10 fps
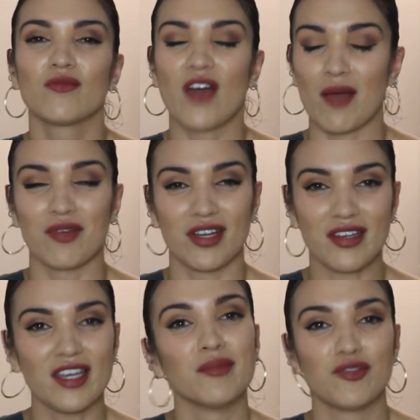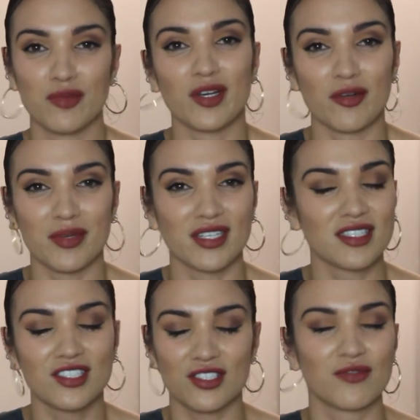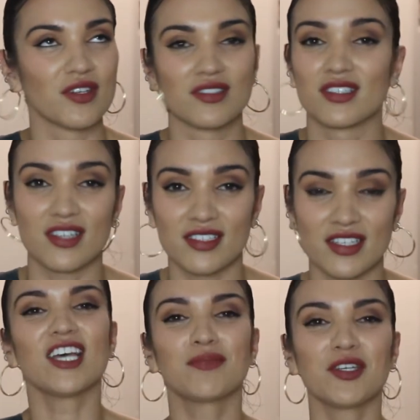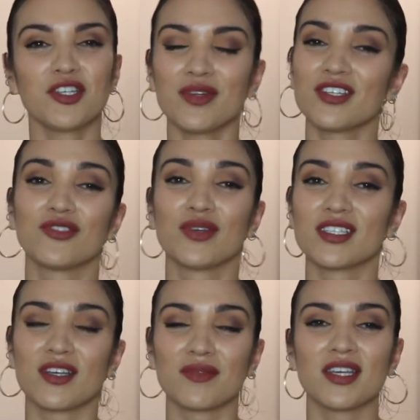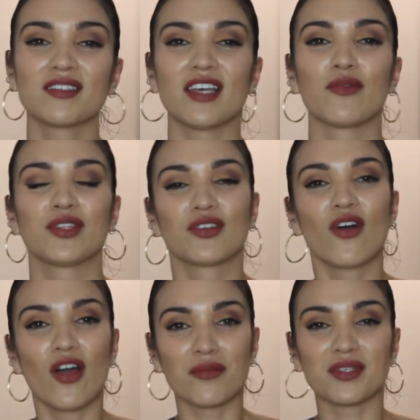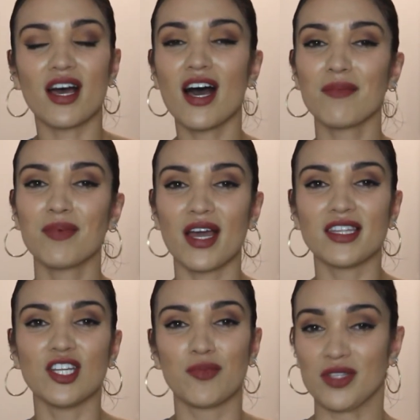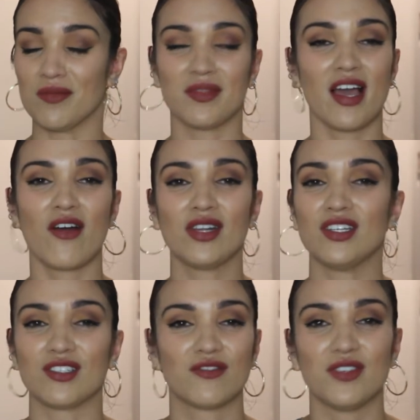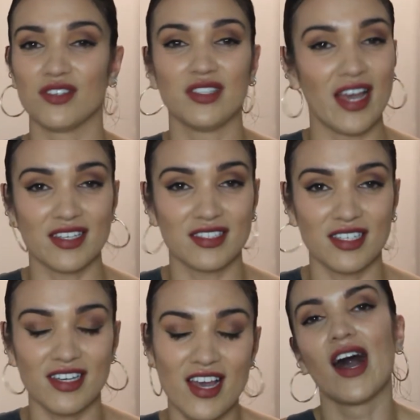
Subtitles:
fabric in between my armpits. It just feels disgusting. Especially when you're doing something, say with your arms up and then you put them down and you just feel nasty.